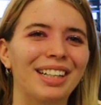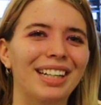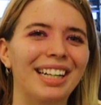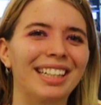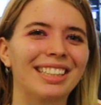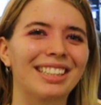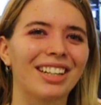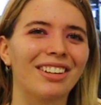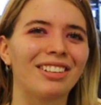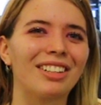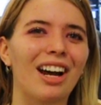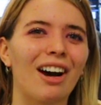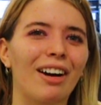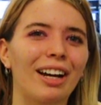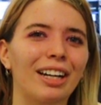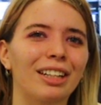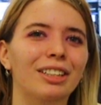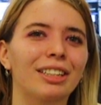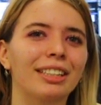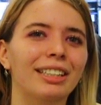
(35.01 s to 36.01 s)
And so now
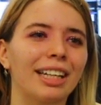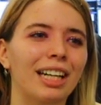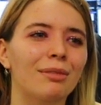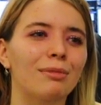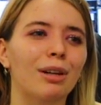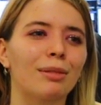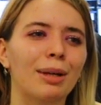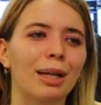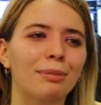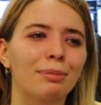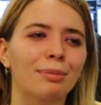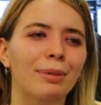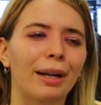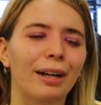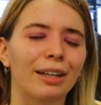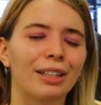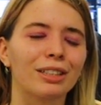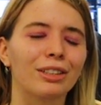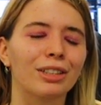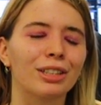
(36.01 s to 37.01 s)
I understand why my
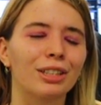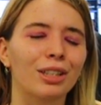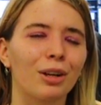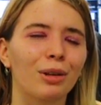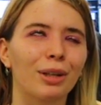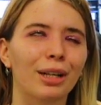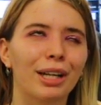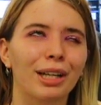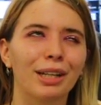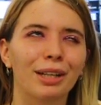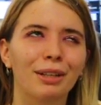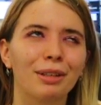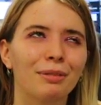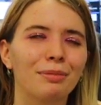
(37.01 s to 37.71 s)
parents are so like,